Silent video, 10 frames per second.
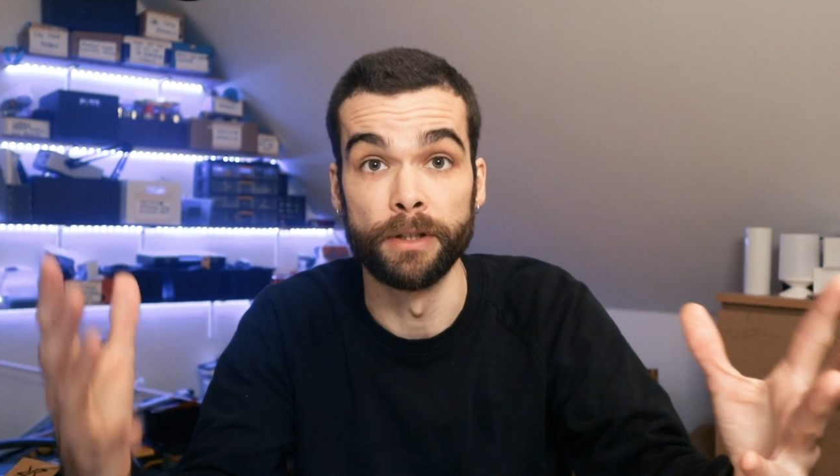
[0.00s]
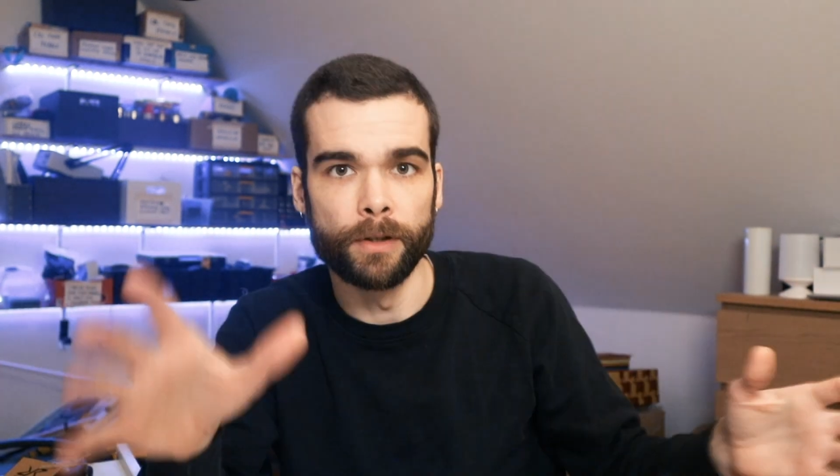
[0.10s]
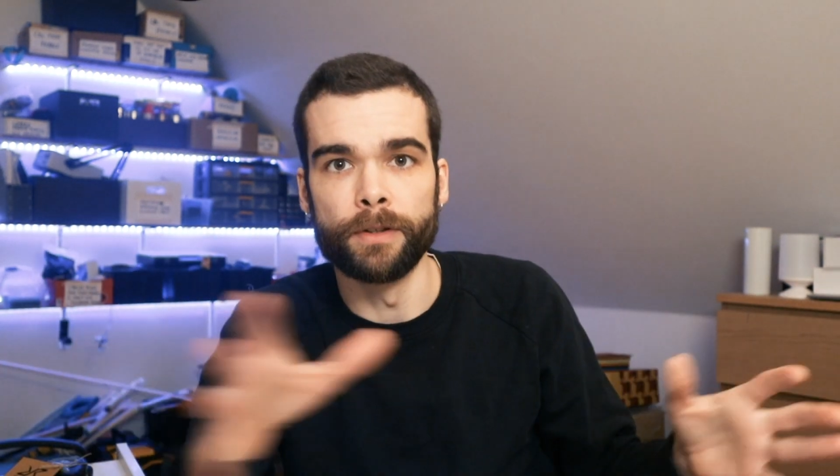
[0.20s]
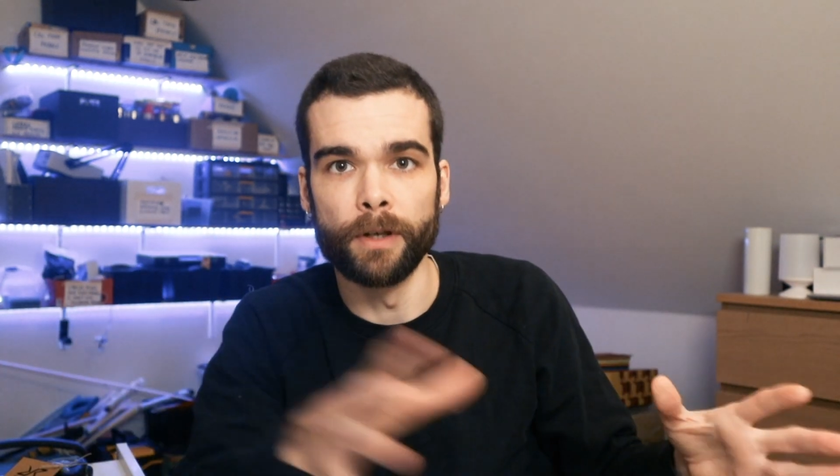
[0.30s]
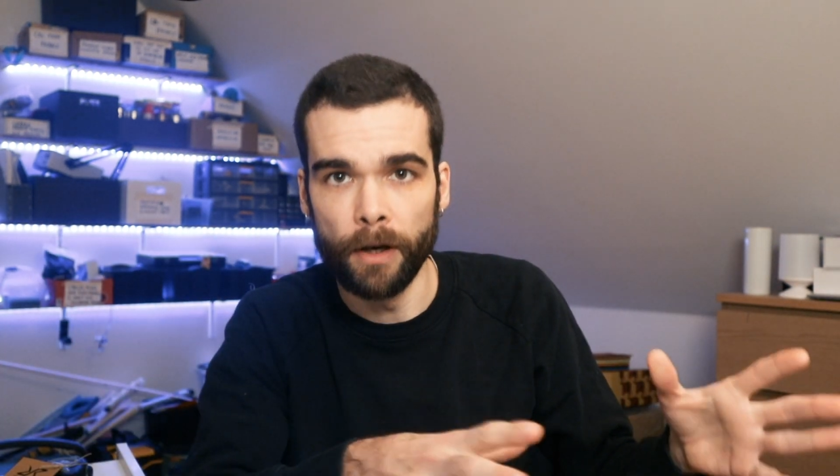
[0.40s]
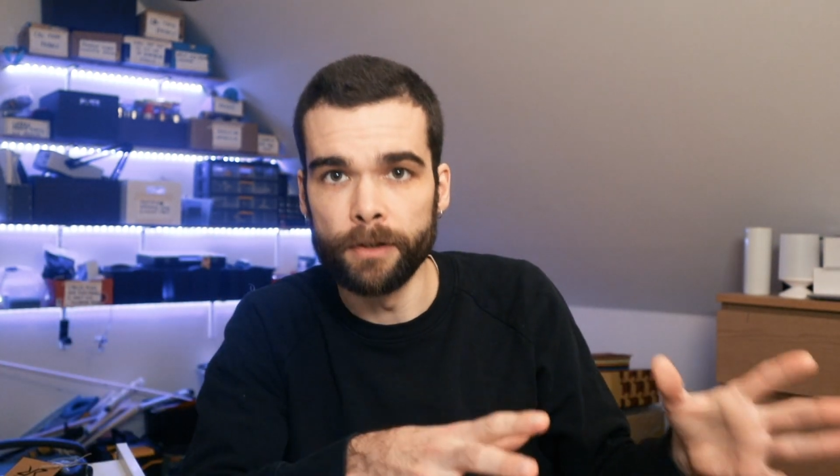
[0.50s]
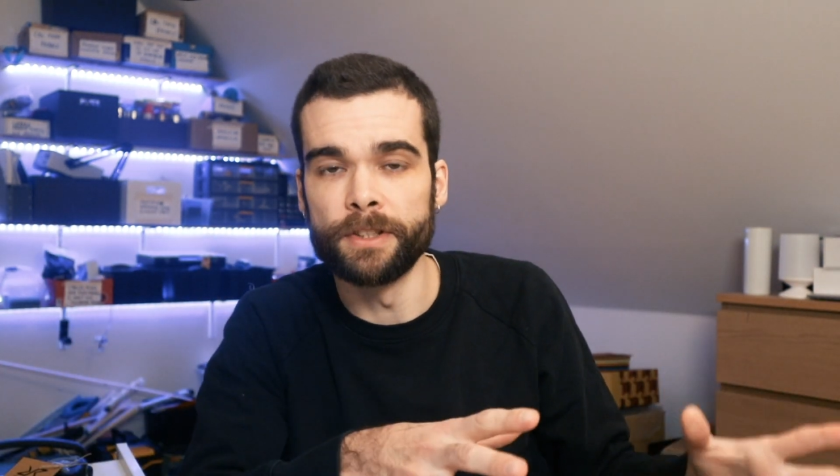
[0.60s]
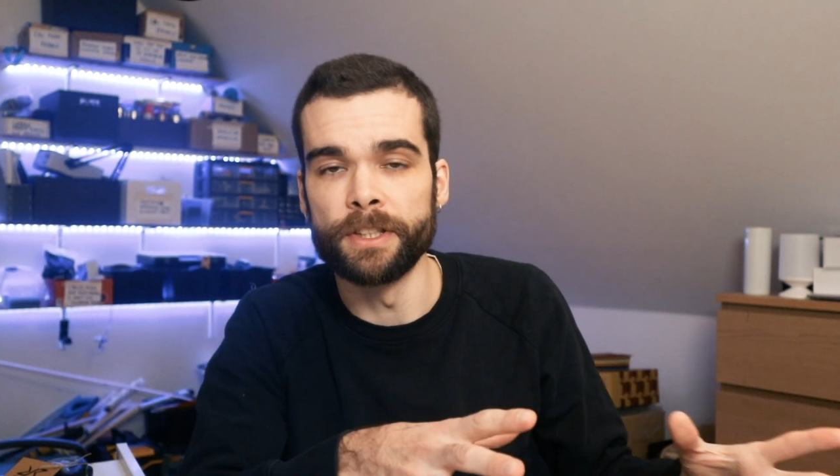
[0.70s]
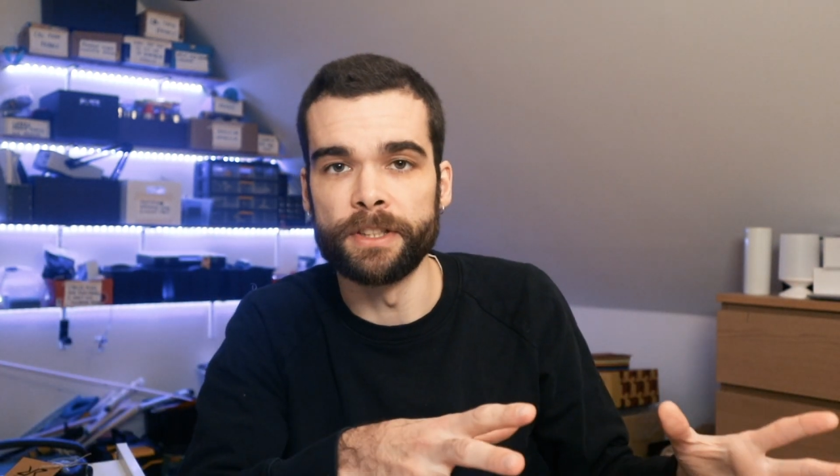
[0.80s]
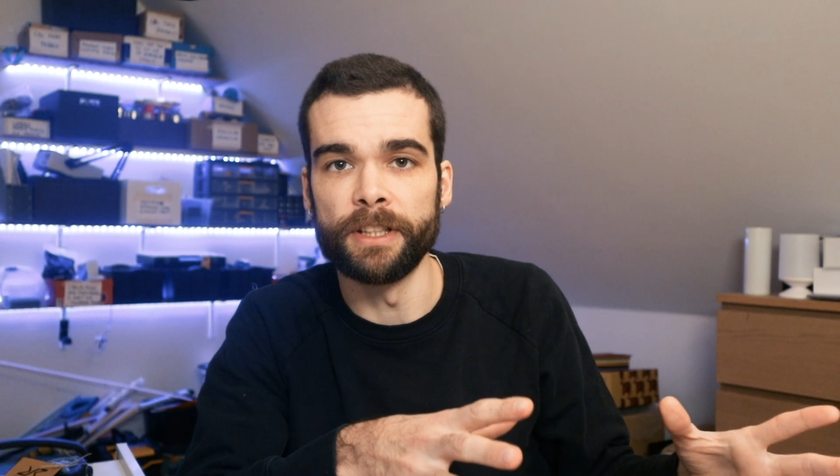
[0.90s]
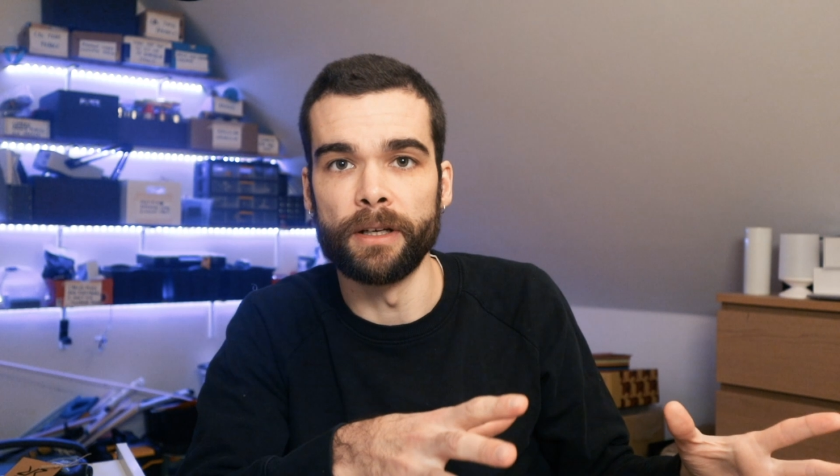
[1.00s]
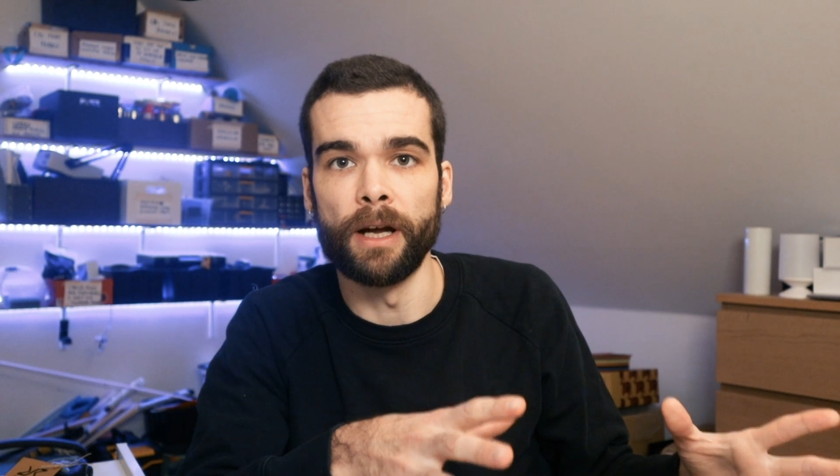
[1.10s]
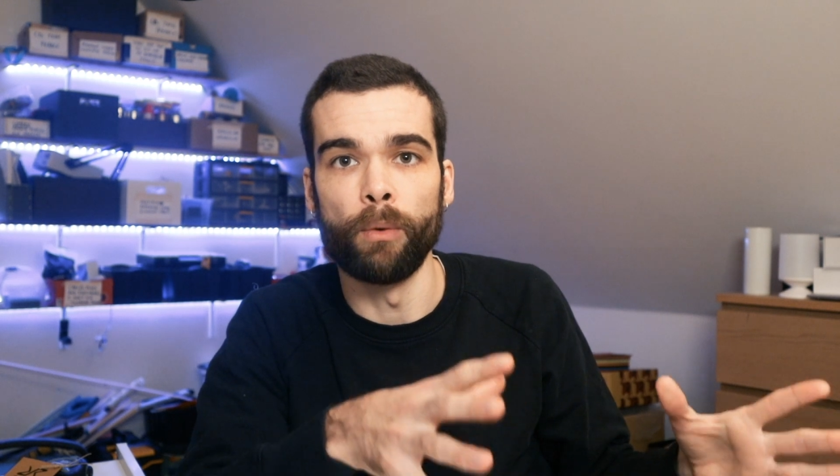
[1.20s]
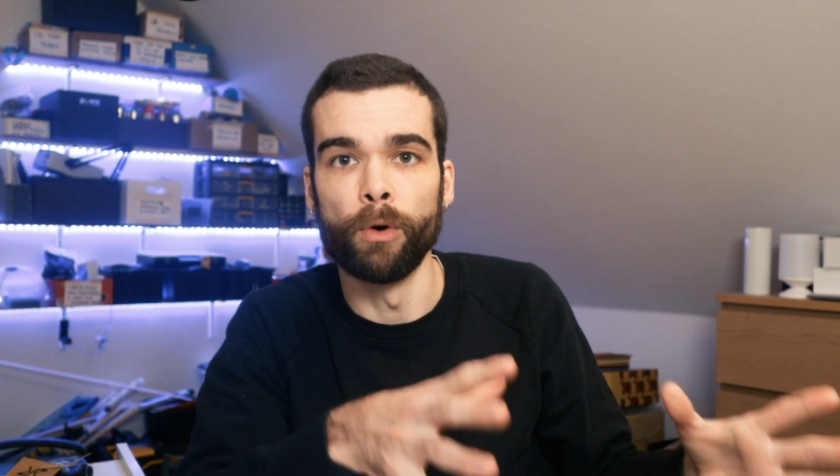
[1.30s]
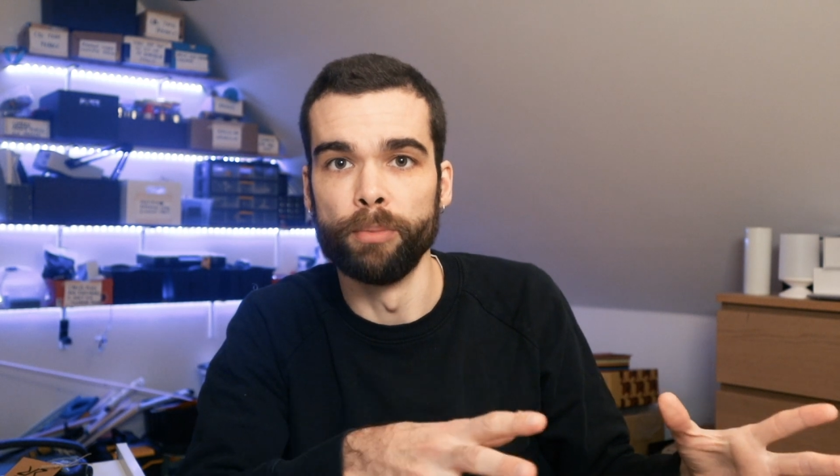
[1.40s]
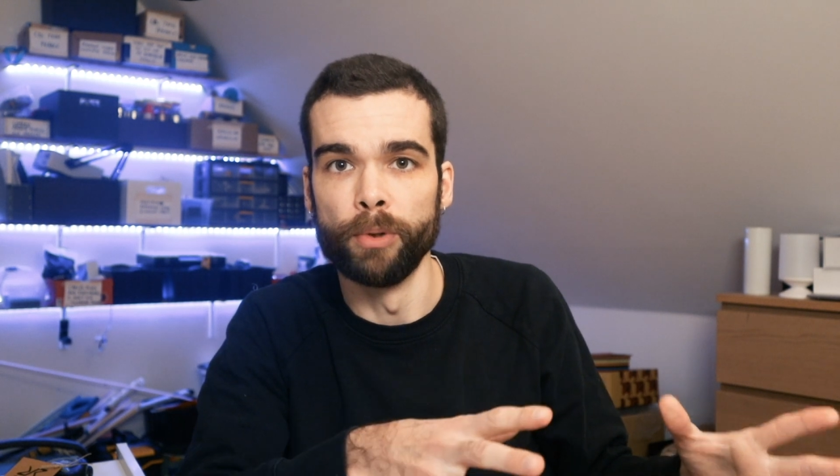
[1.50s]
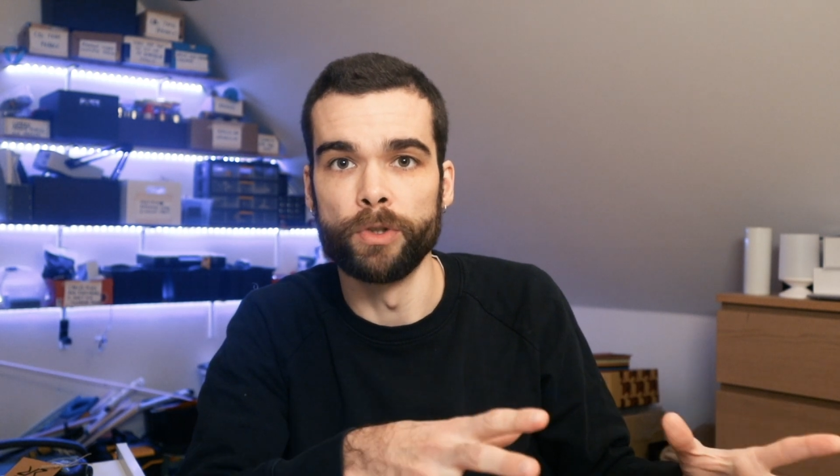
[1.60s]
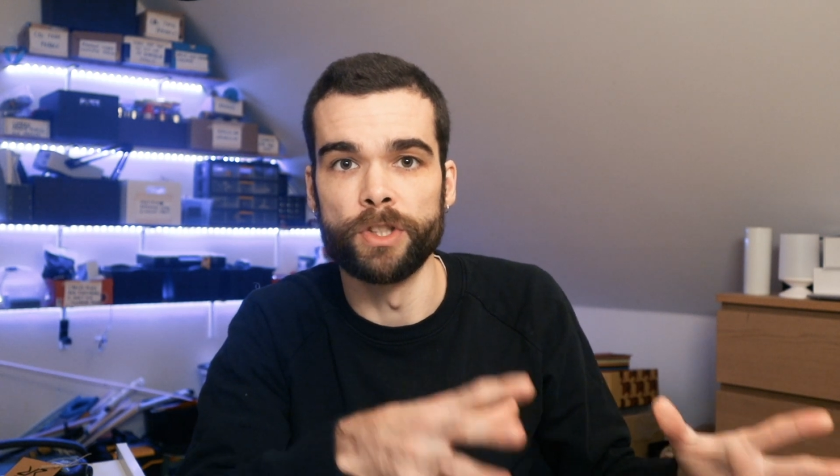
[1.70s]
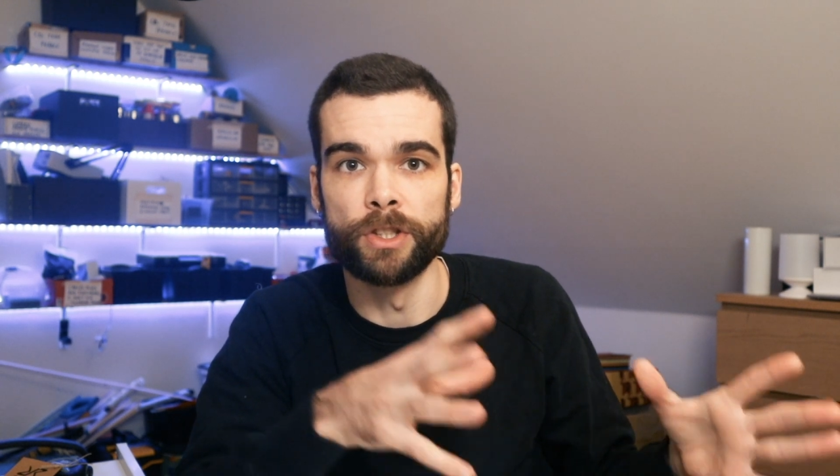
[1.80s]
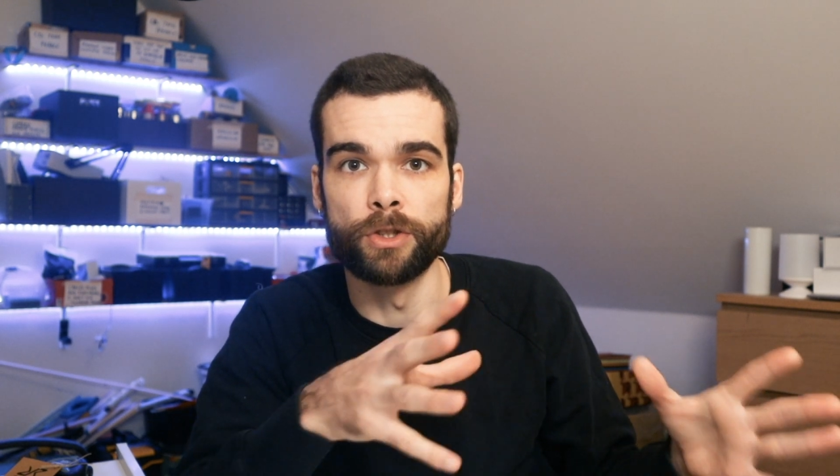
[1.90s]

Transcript: The 168 hour approach is